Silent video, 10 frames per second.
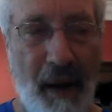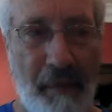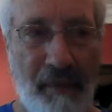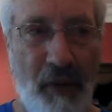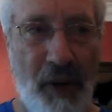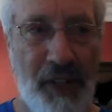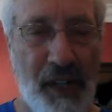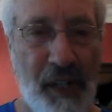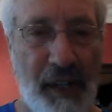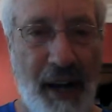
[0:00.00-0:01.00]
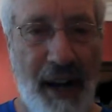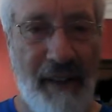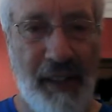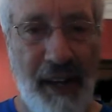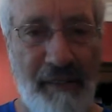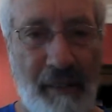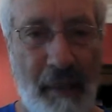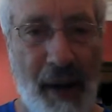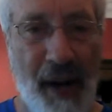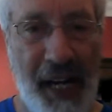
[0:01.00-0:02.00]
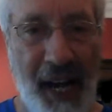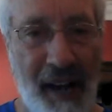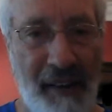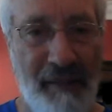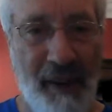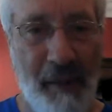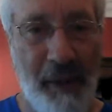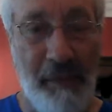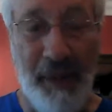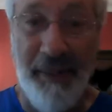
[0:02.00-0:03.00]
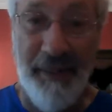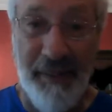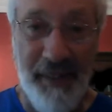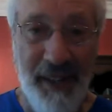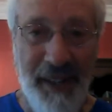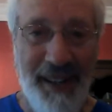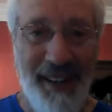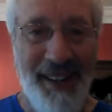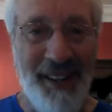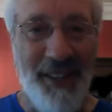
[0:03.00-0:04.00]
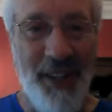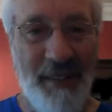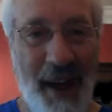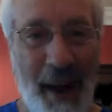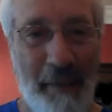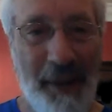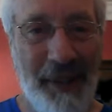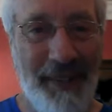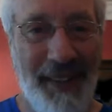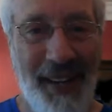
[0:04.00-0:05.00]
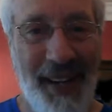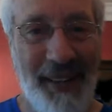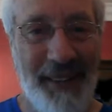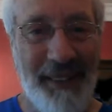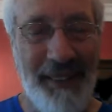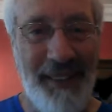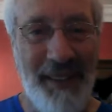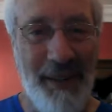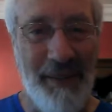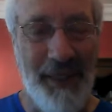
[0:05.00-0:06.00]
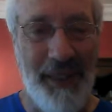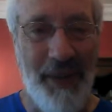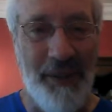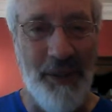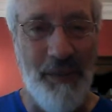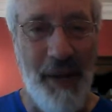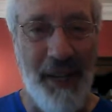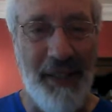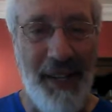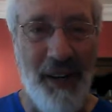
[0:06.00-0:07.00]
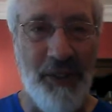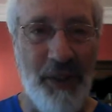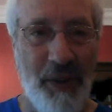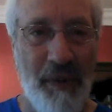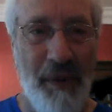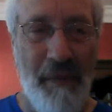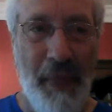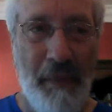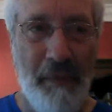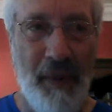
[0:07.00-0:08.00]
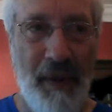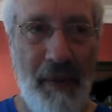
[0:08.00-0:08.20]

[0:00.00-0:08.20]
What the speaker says: fortunately, I haven't left my body yet from it, but it could have happened. And, in retrospect, and also in